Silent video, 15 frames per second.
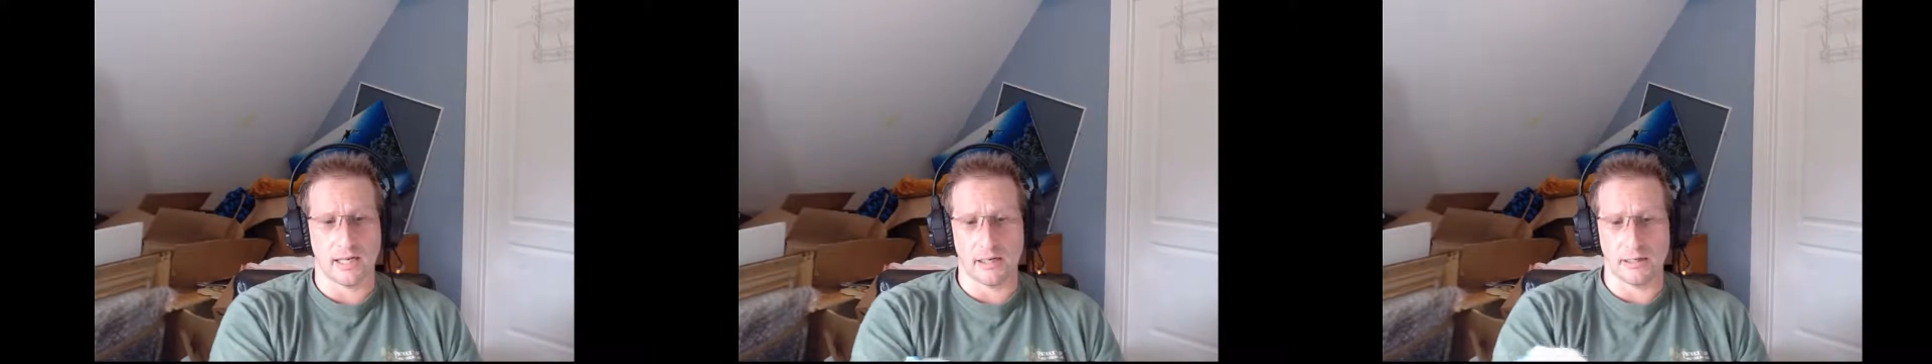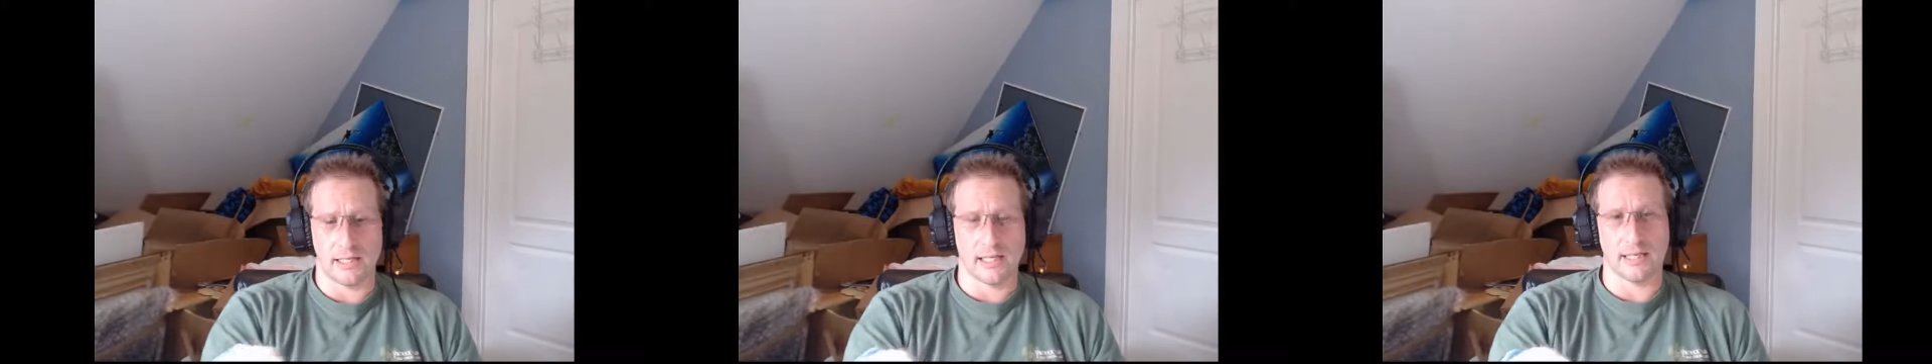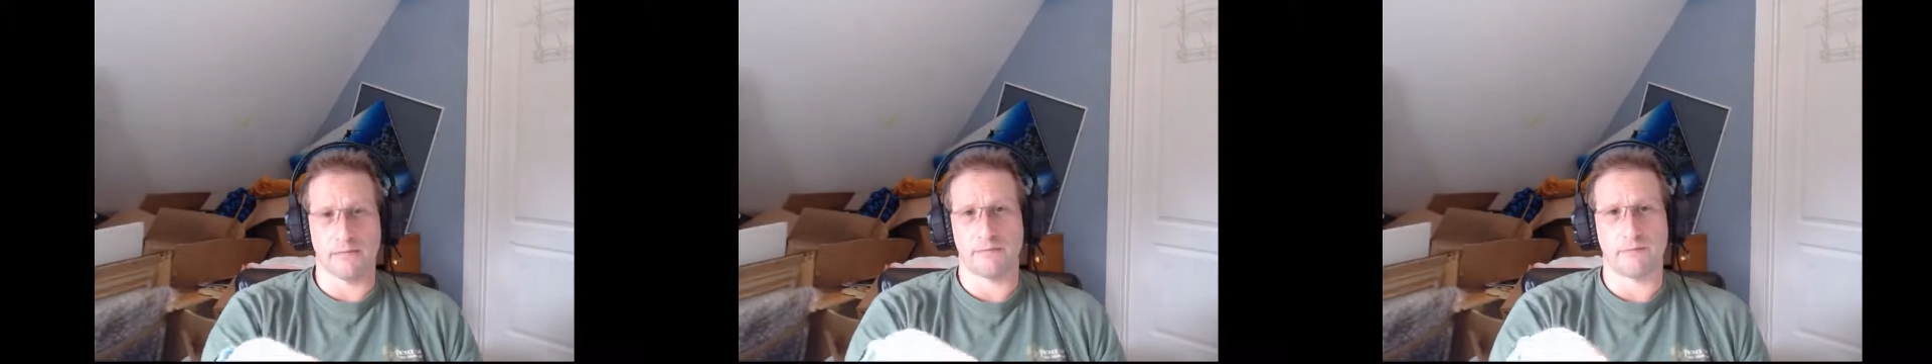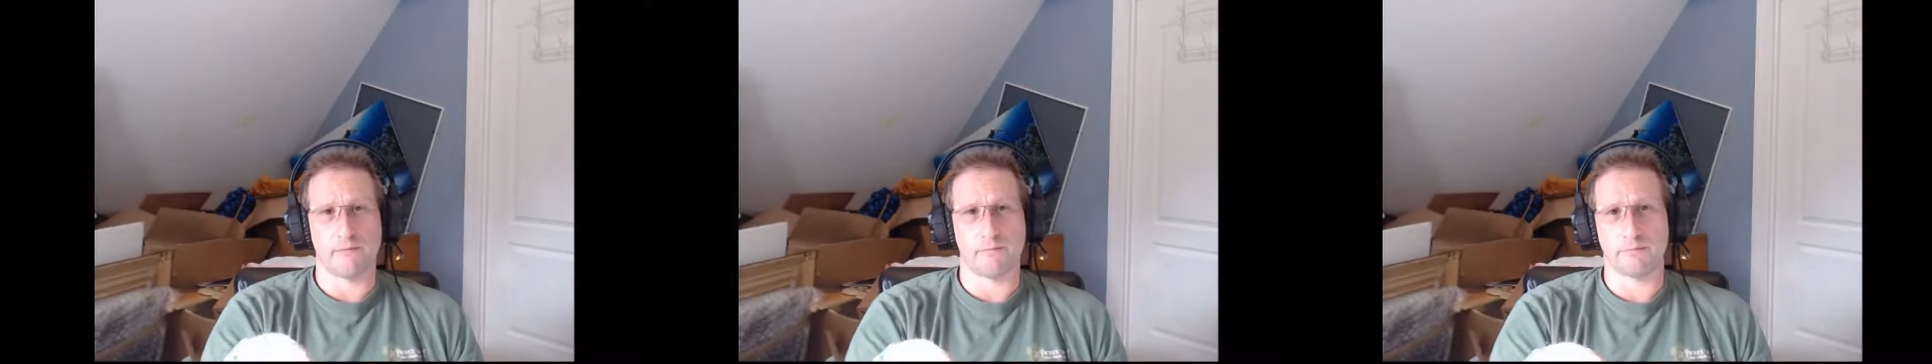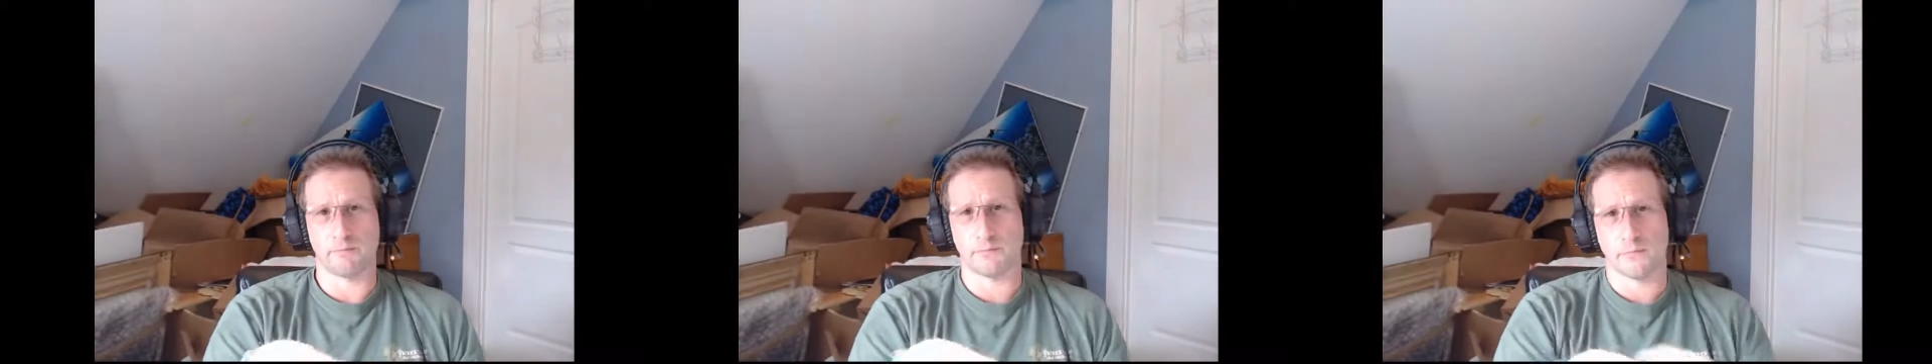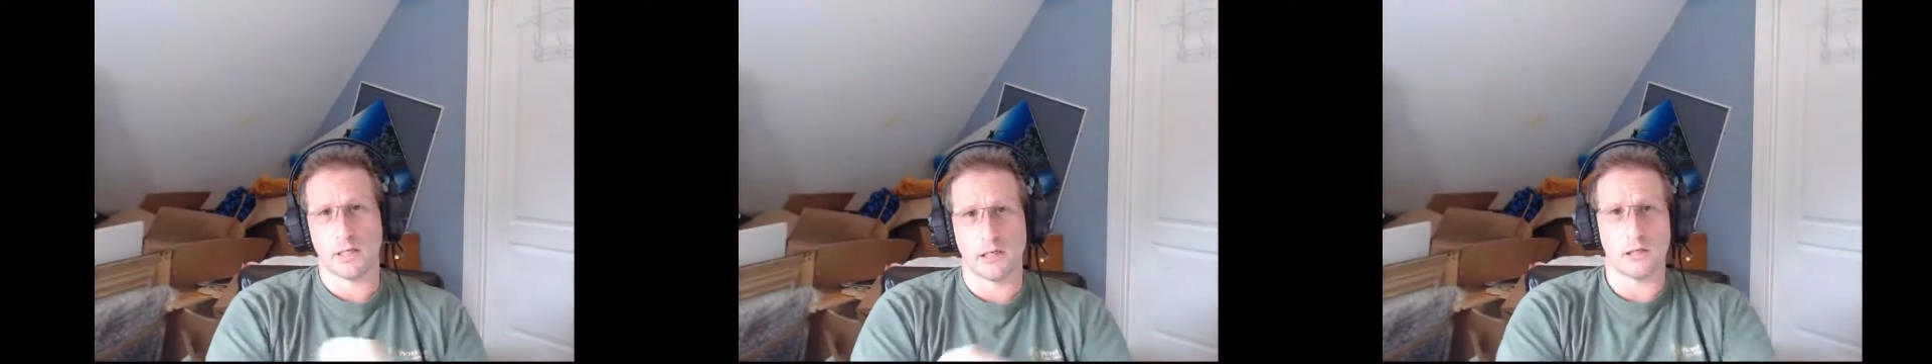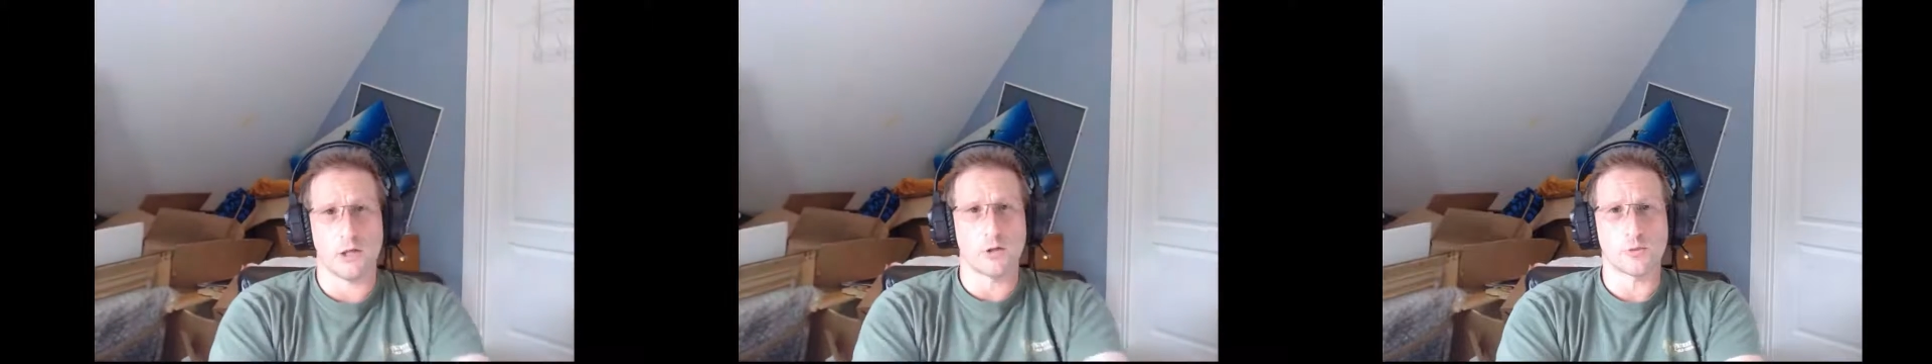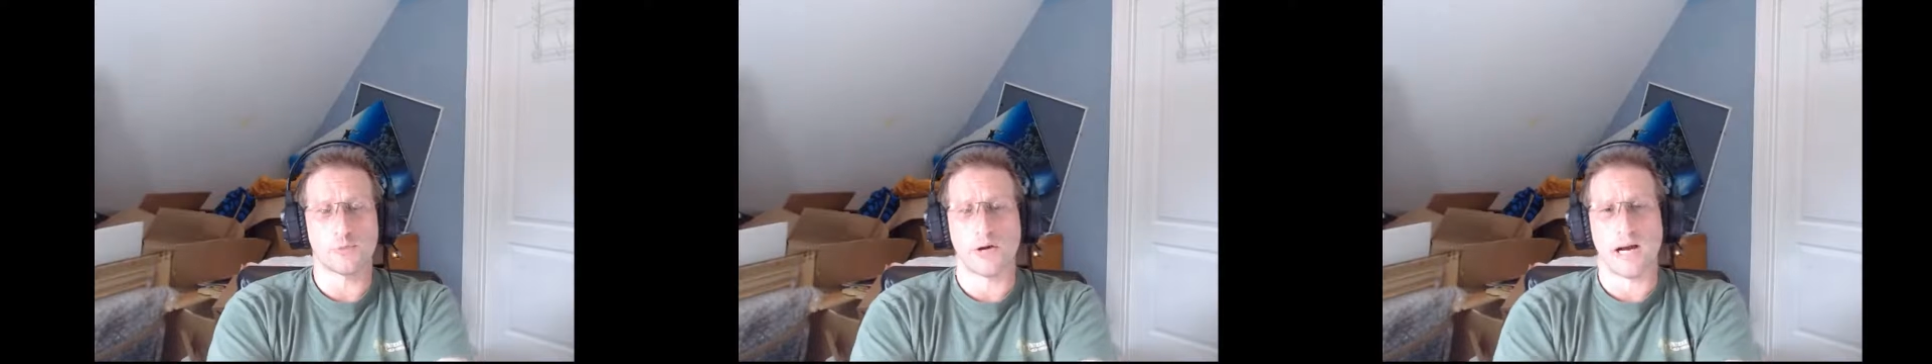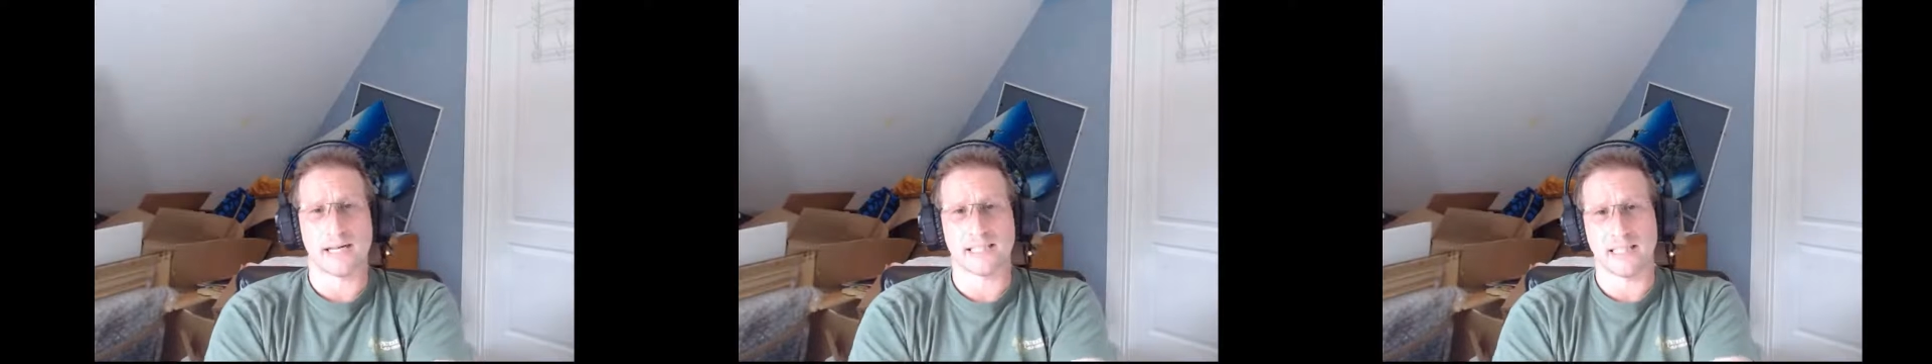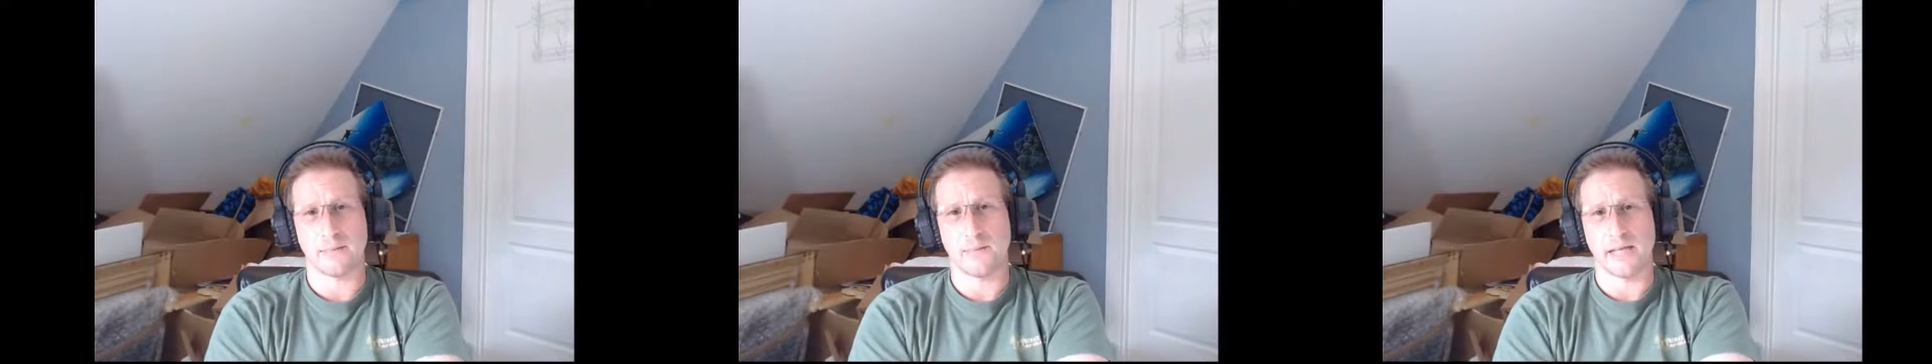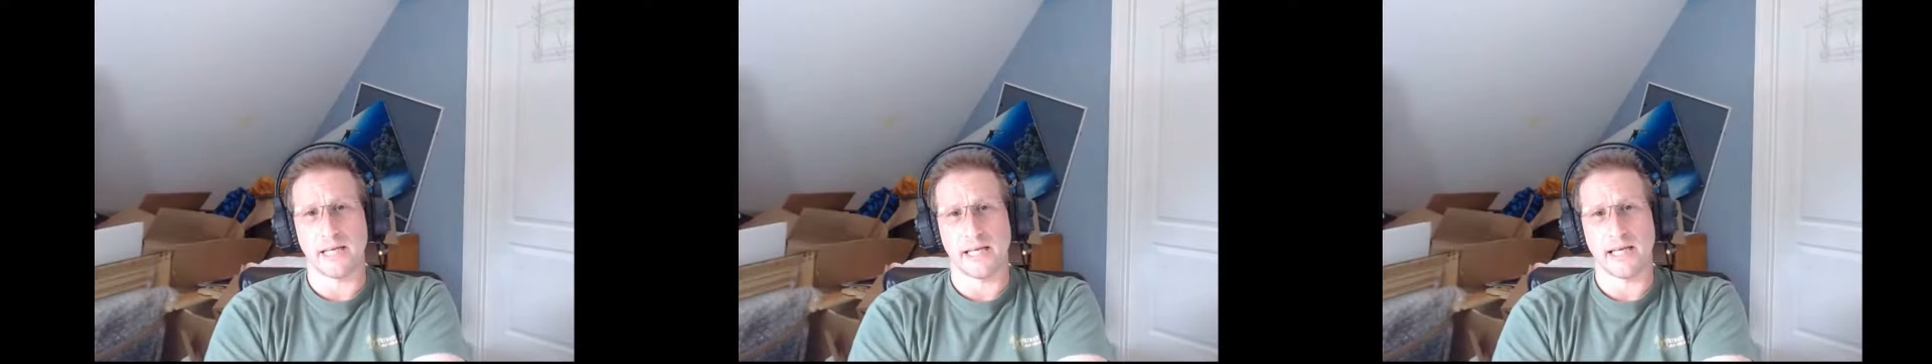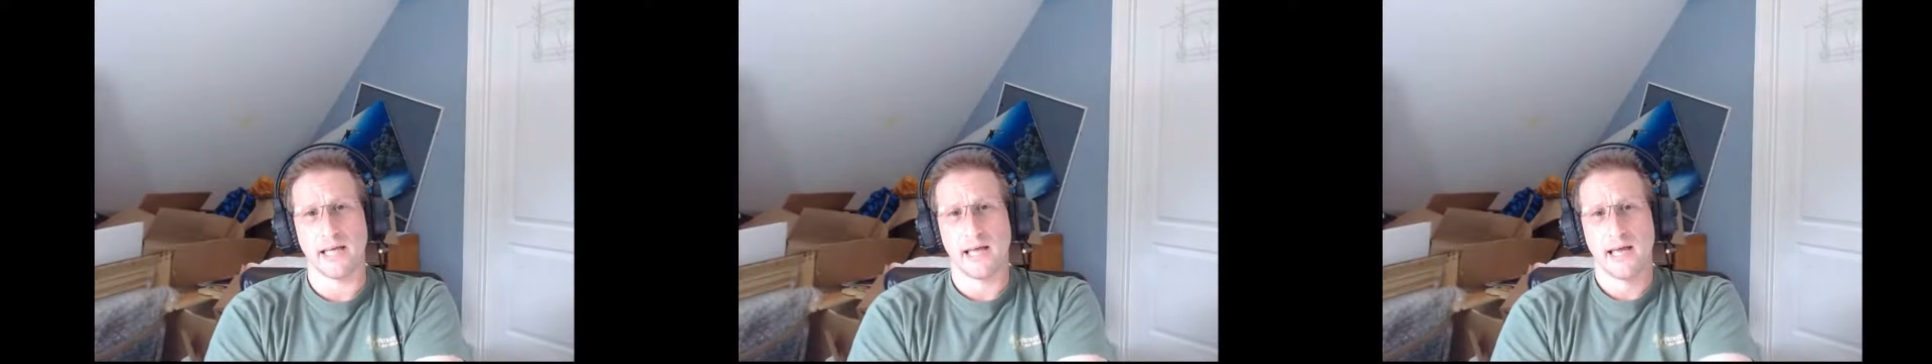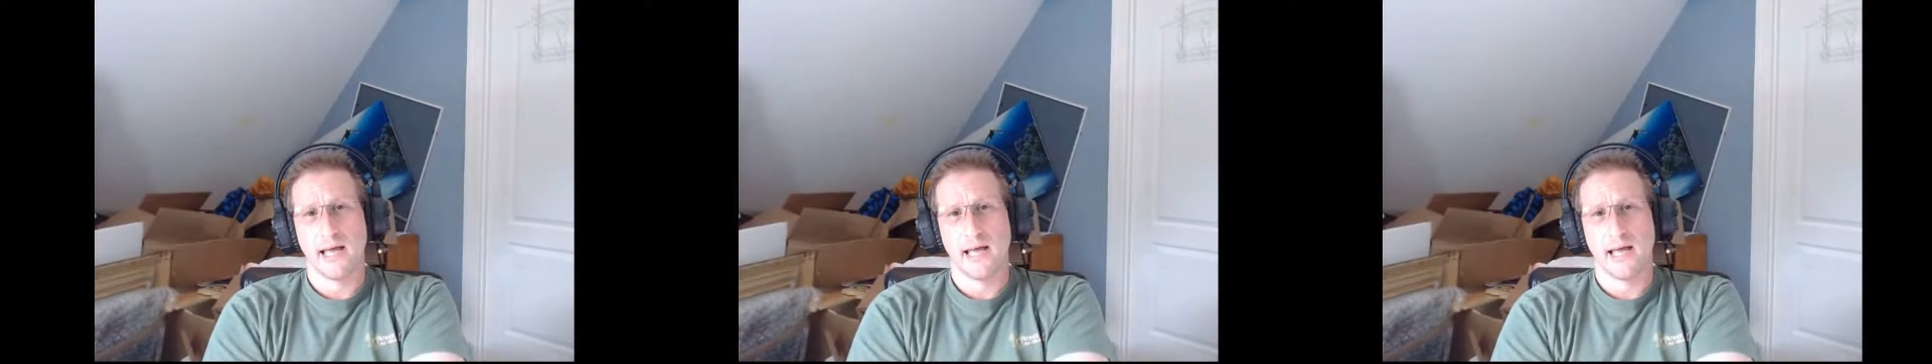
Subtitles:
a close proximity,